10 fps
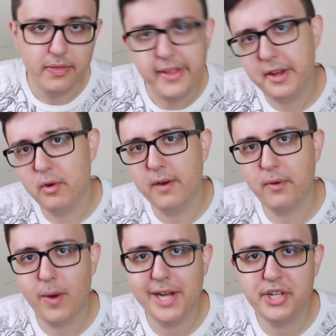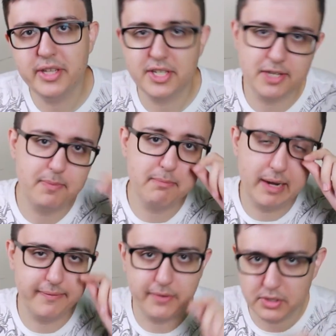Thank you all for watching. This has been
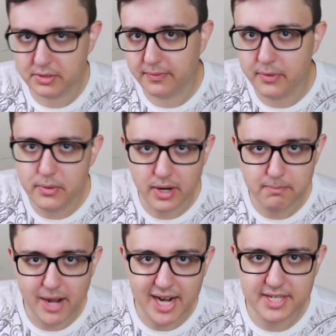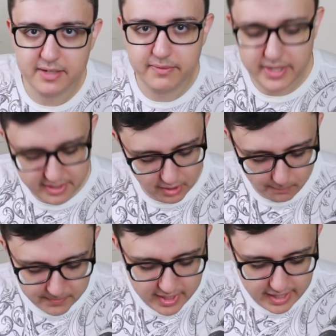my first food unboxing
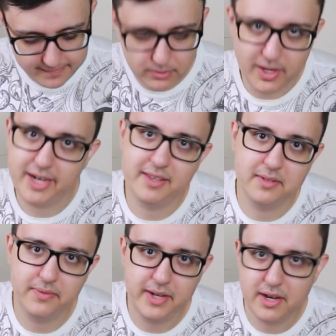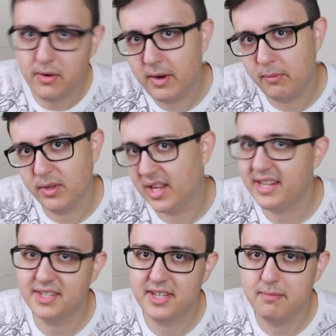video. If you like this video and would
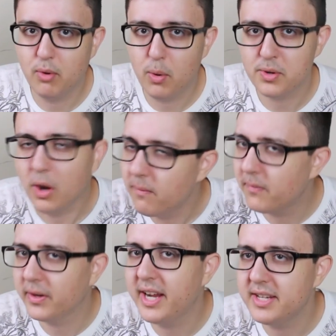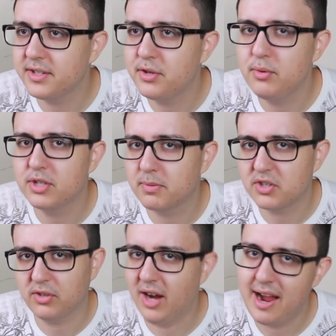like to see more, don't forget to
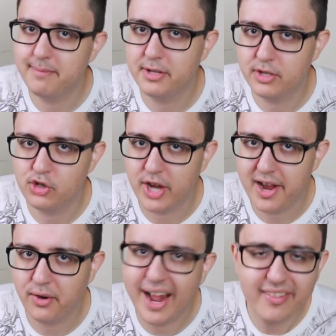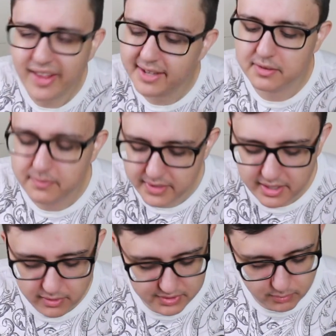subscribe to the channel and like the
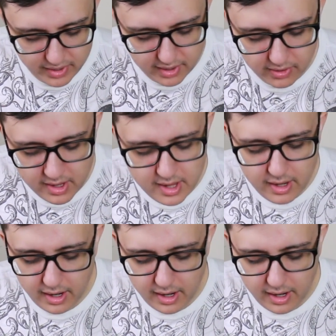video as well.